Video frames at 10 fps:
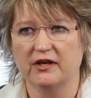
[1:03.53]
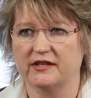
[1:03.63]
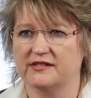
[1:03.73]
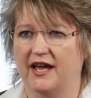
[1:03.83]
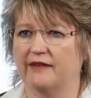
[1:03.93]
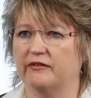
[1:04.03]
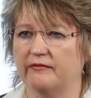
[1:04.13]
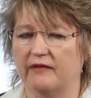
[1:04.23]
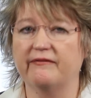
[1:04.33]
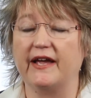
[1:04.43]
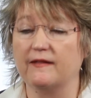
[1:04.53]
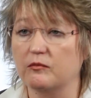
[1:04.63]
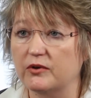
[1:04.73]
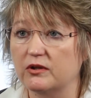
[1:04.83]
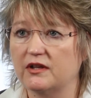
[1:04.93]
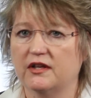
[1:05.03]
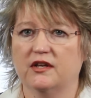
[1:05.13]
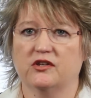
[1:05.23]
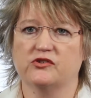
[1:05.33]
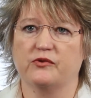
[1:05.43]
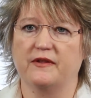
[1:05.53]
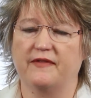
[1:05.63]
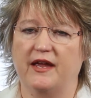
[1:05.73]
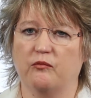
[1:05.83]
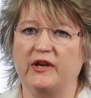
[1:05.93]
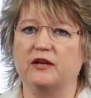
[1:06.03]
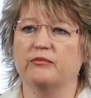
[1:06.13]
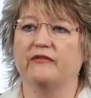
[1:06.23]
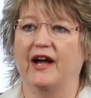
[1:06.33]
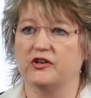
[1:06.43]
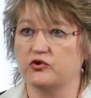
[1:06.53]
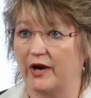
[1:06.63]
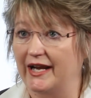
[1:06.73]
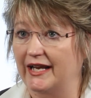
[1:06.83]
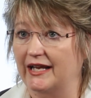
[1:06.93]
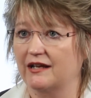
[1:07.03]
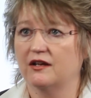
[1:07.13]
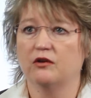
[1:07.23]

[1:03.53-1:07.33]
is to have available so that we can provide training,